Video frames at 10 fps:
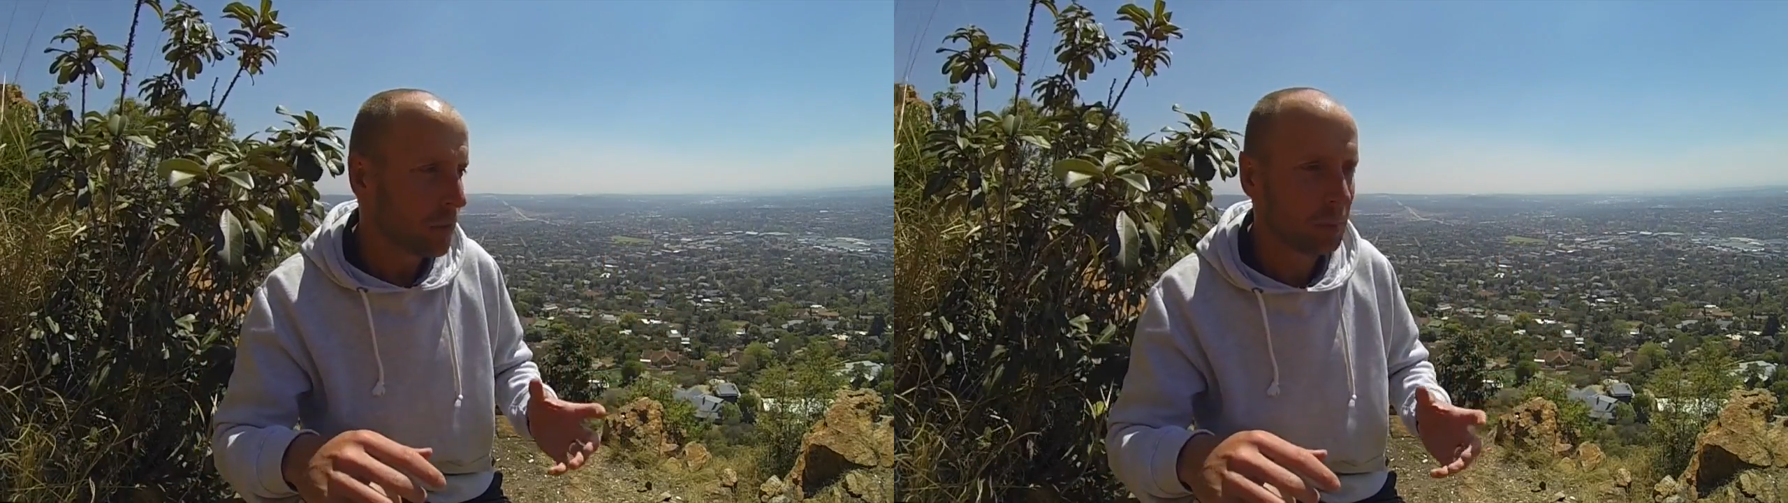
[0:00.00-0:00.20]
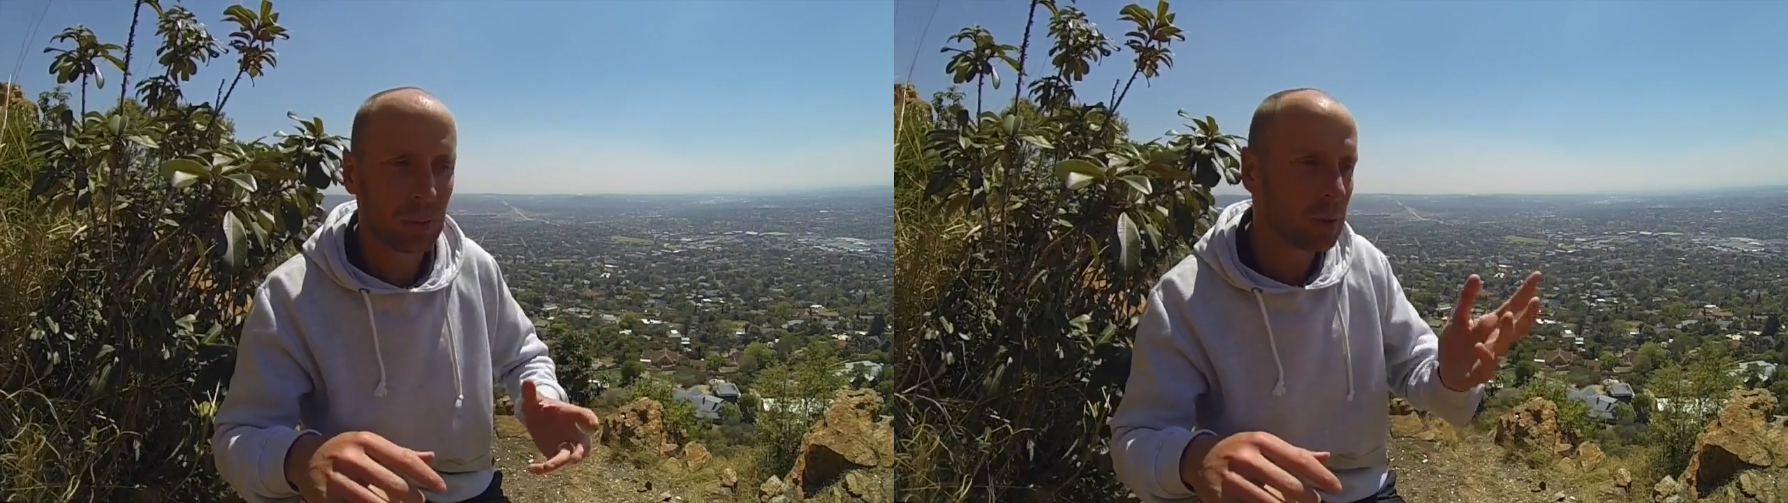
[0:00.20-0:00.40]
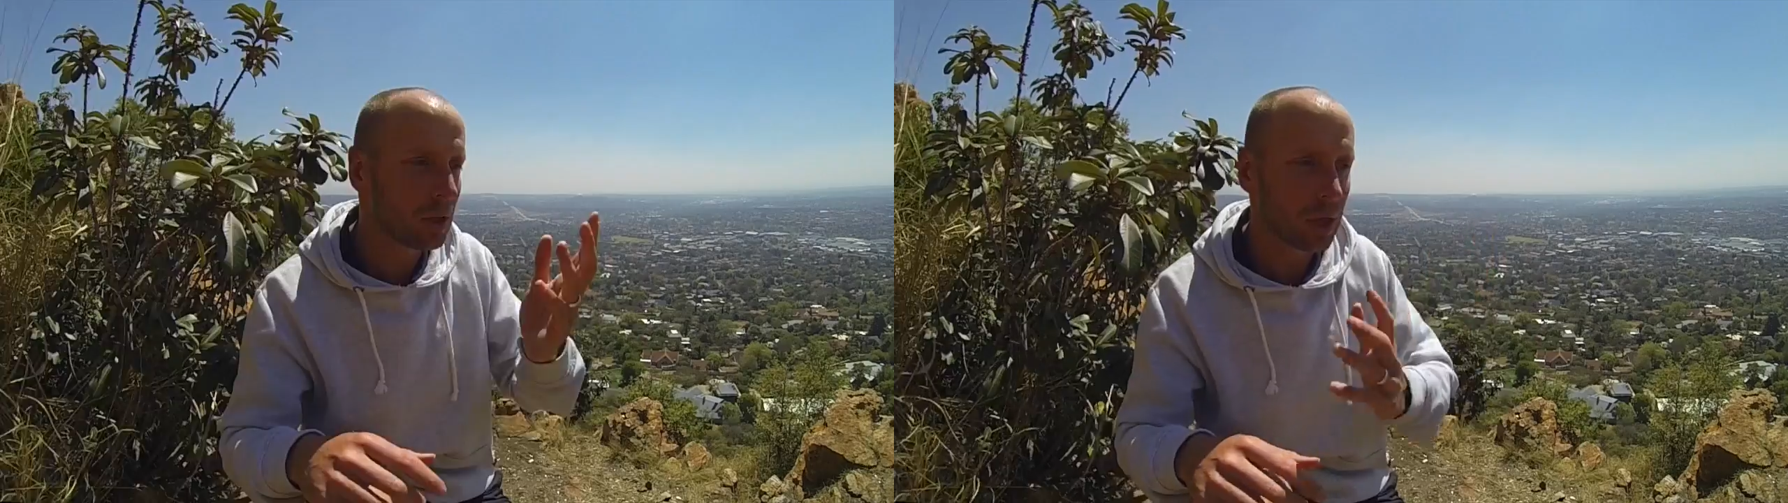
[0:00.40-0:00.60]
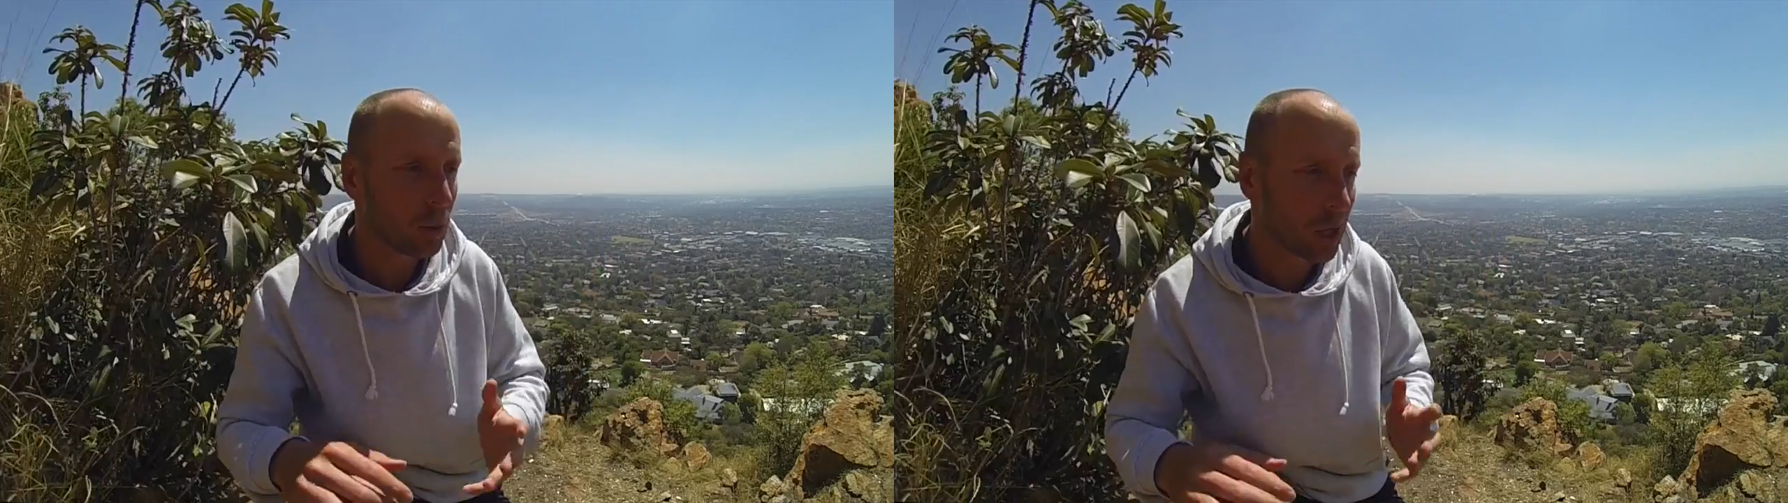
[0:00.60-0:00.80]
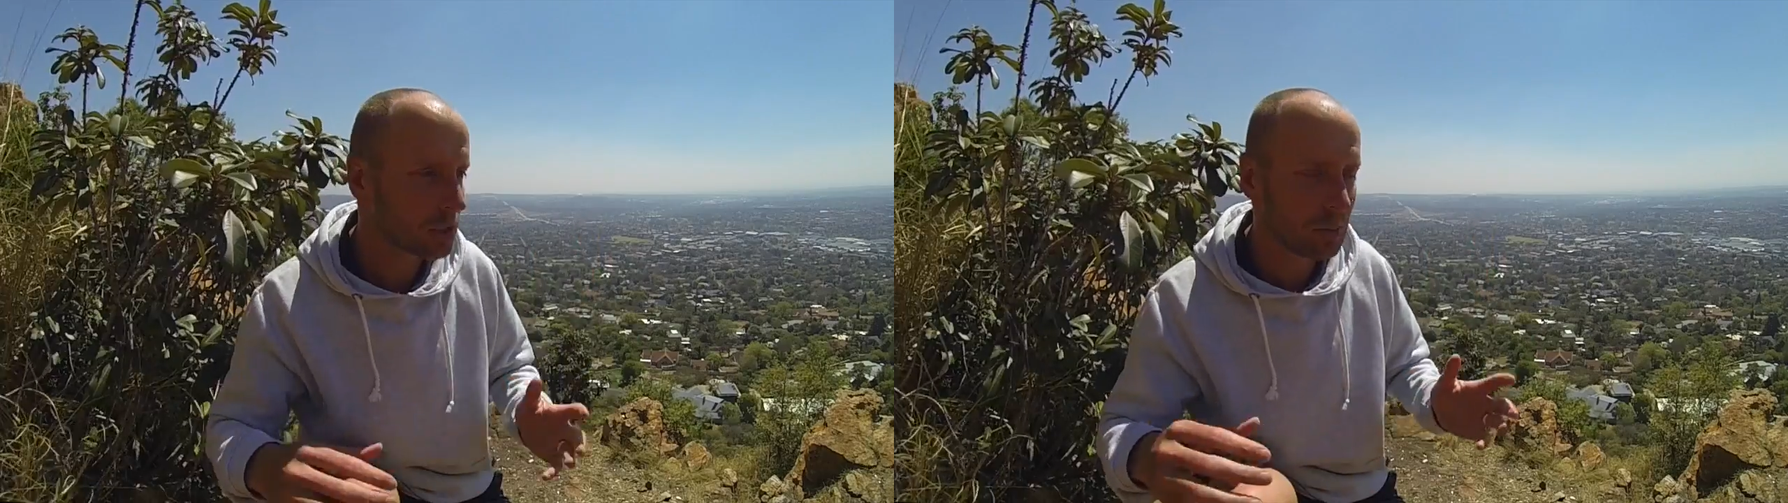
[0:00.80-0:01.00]
people are going to
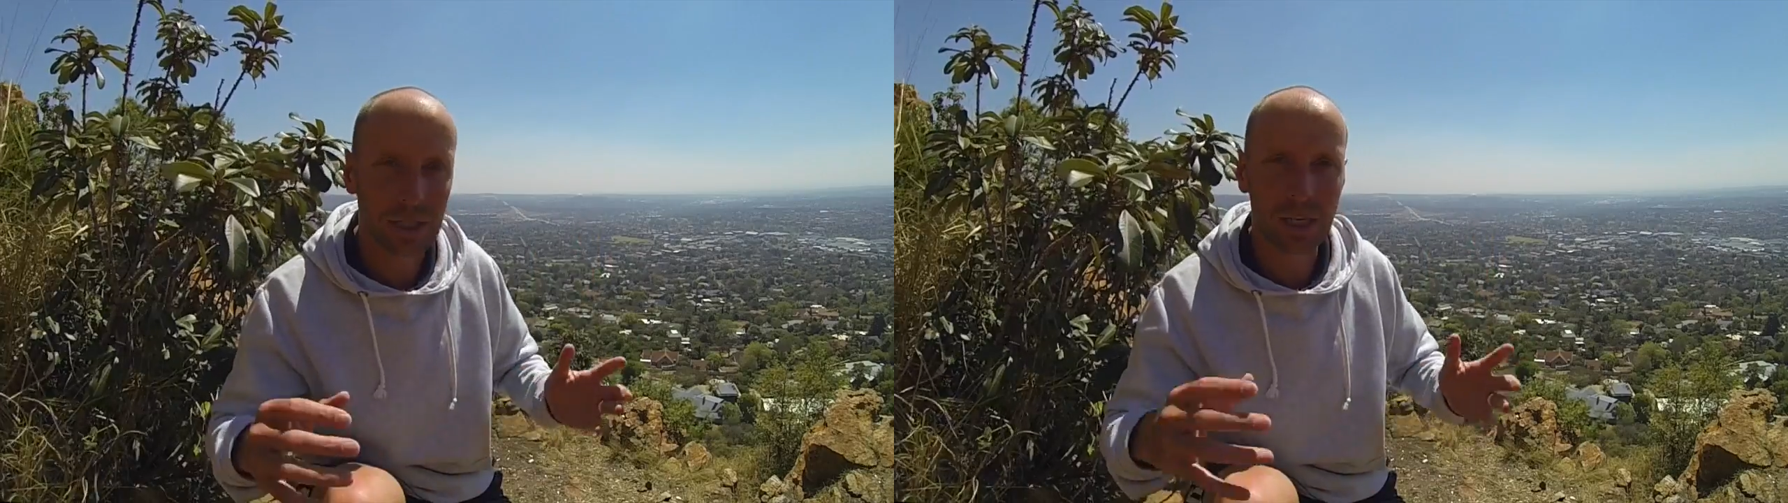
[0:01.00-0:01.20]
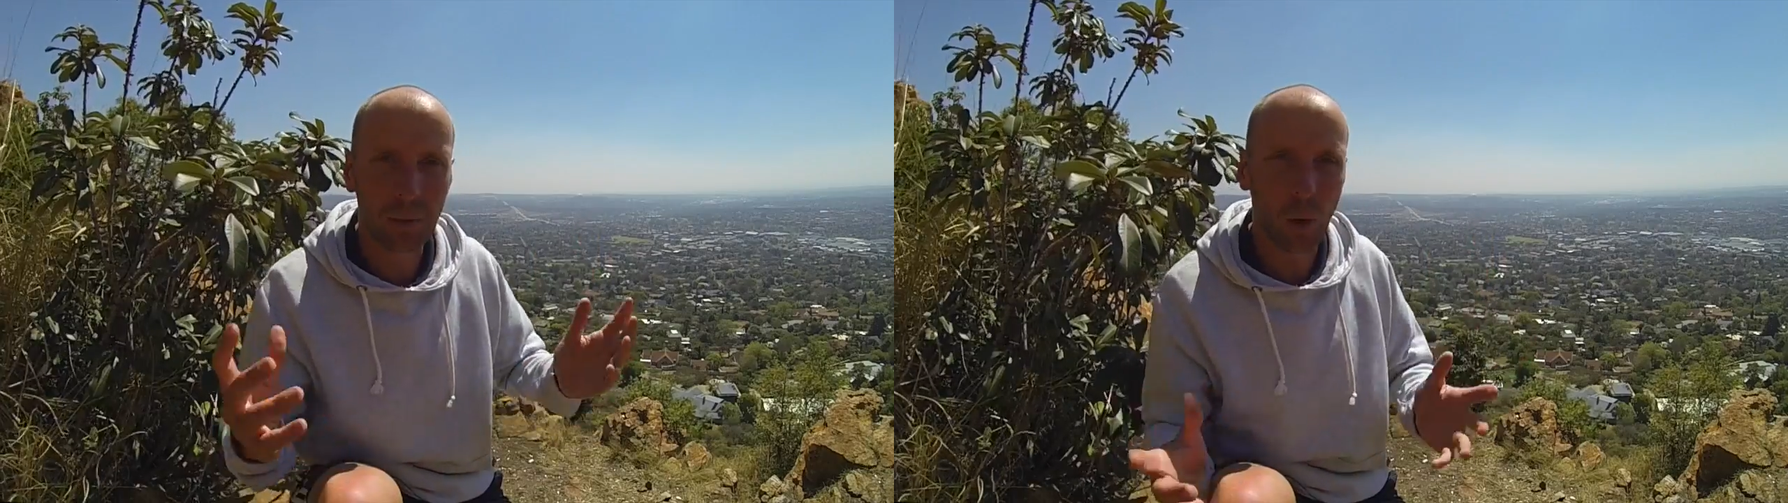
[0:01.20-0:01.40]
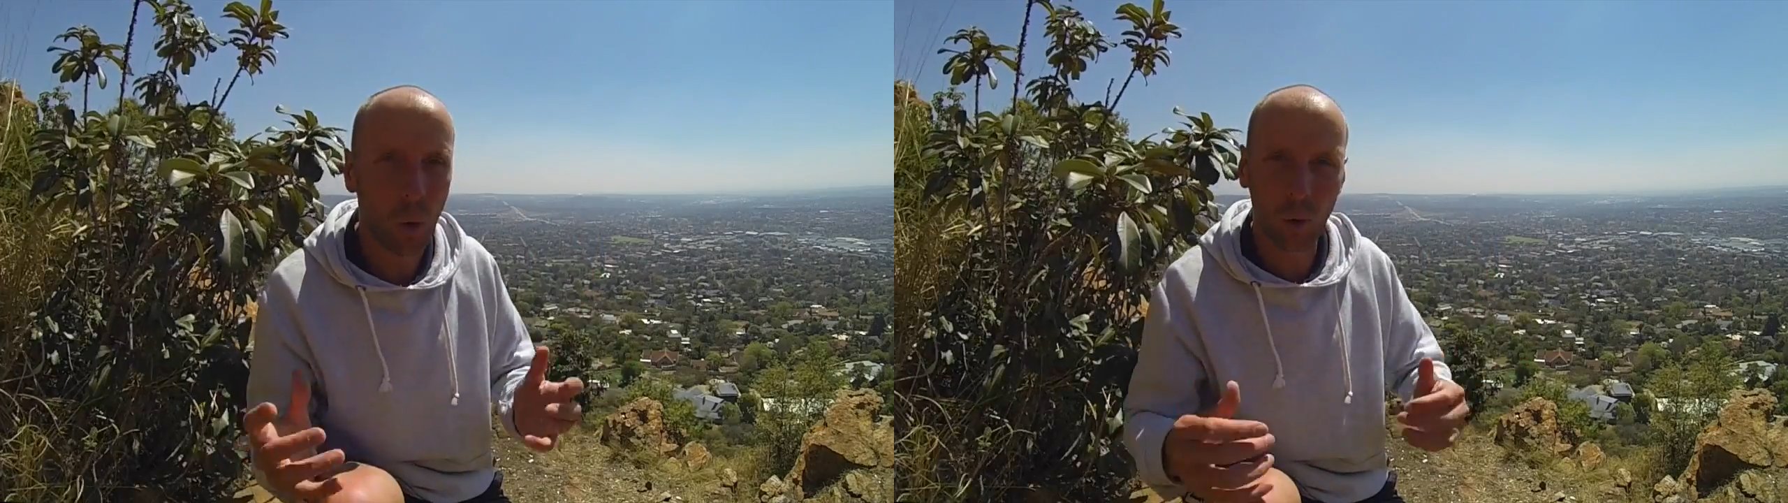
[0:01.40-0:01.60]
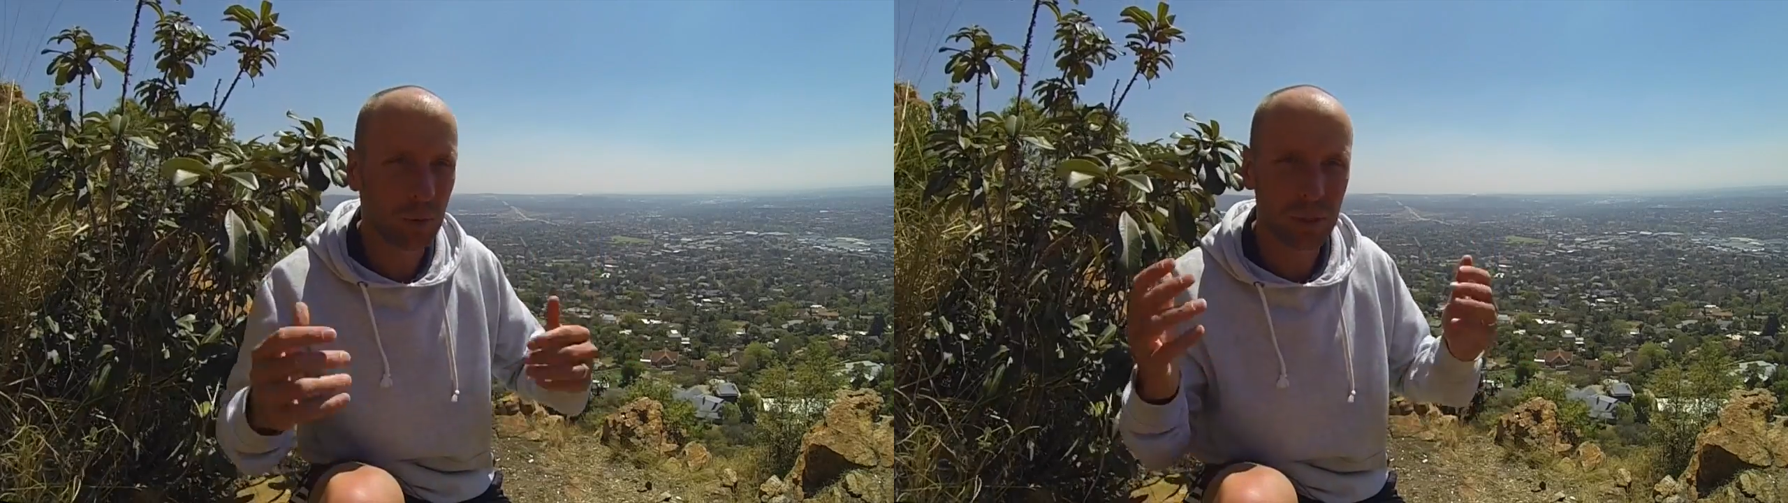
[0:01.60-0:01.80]
watch me, and it's going to be awkward,